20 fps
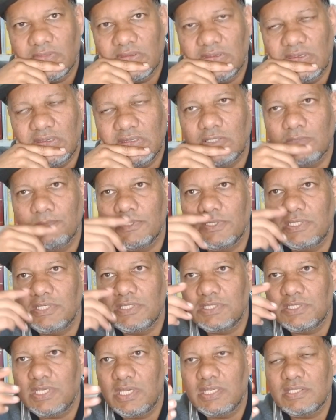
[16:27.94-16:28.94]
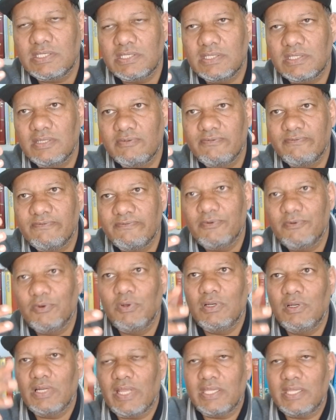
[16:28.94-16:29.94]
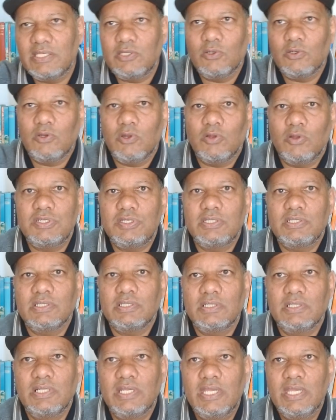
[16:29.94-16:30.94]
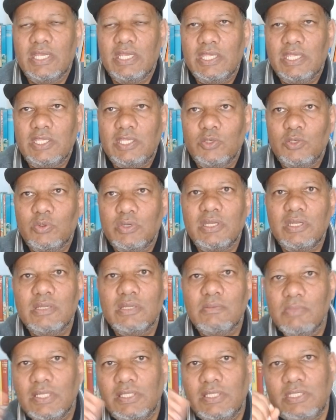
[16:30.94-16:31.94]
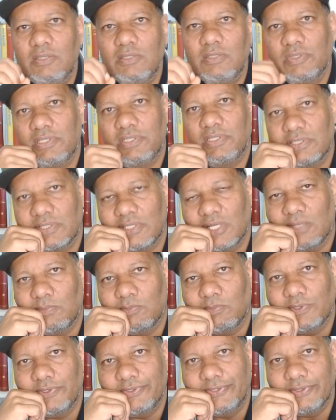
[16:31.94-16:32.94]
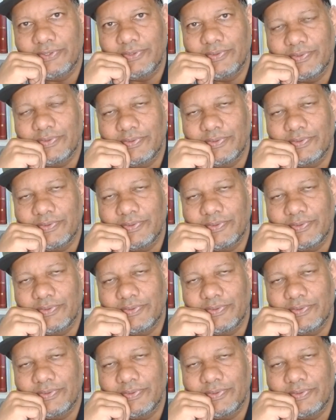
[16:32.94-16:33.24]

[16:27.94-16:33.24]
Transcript: and nobody shares the full ideological unanimity with Islam also.